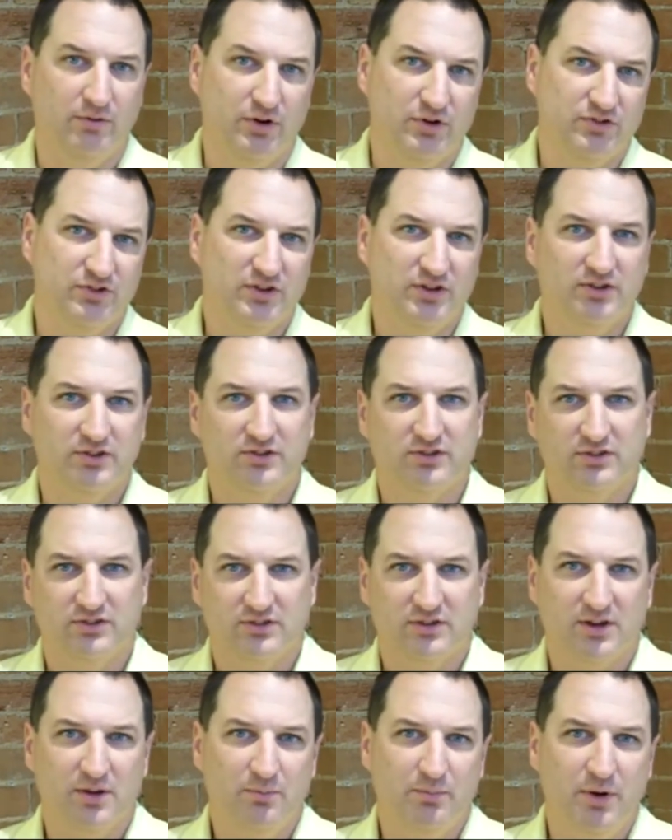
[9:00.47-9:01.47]

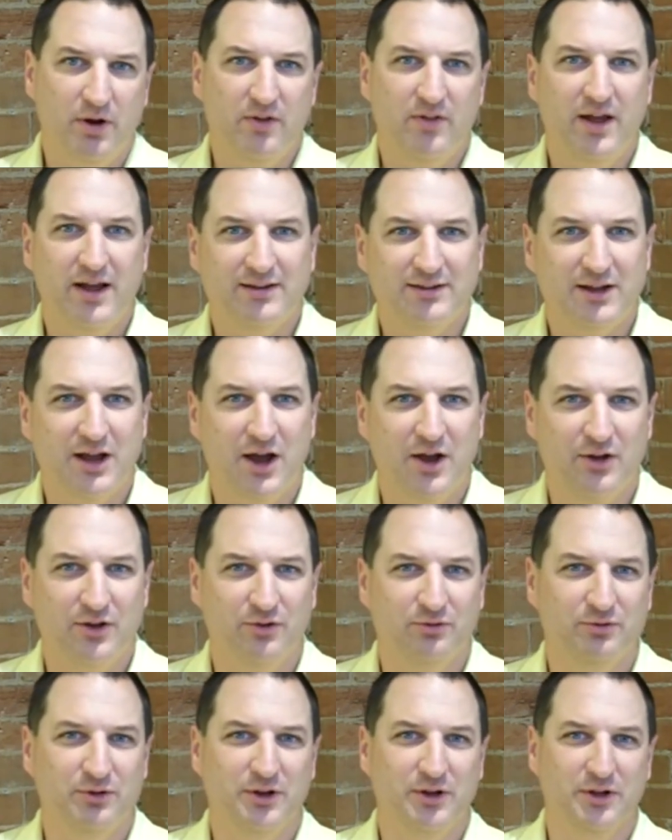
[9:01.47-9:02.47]
Versus compare that to how
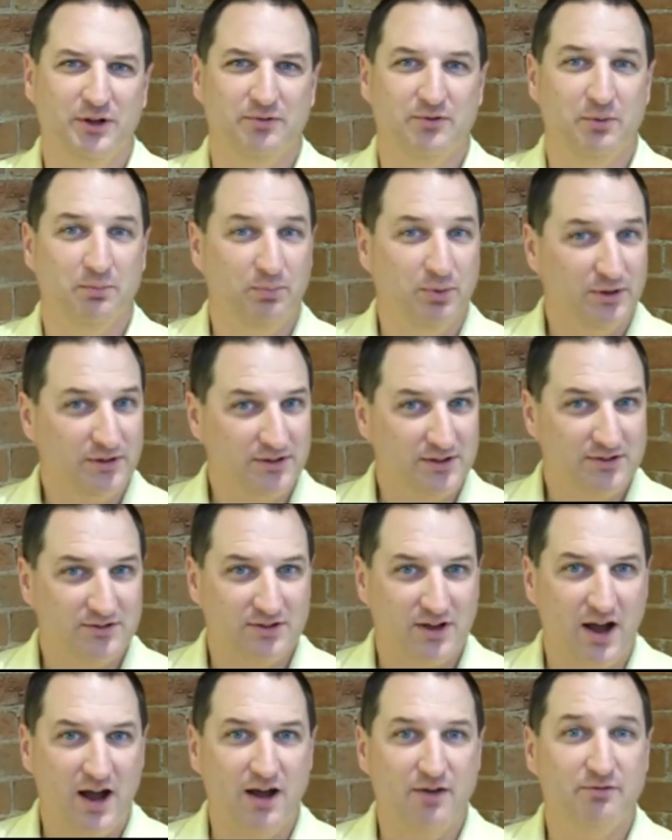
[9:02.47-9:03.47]
you'll feel if you put
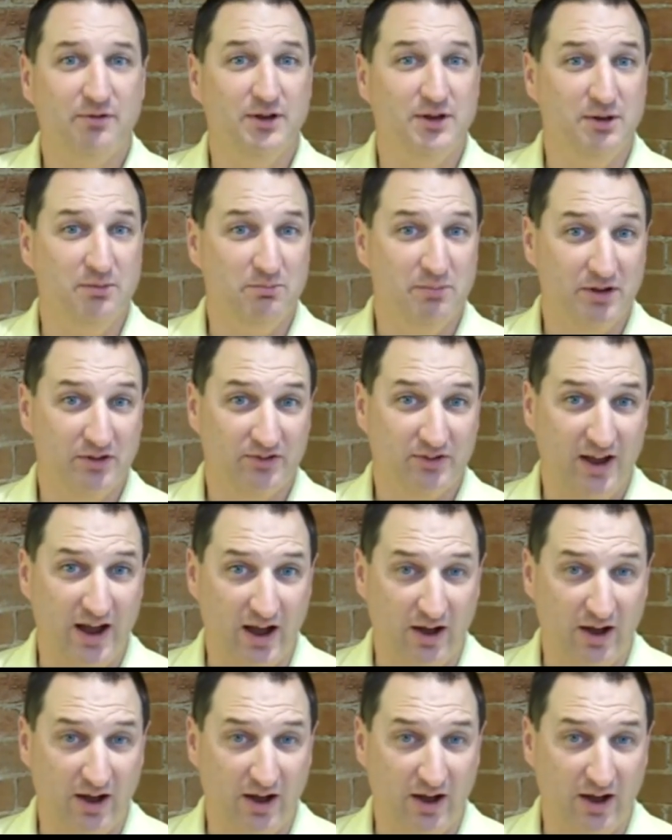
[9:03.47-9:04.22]
this off and you miss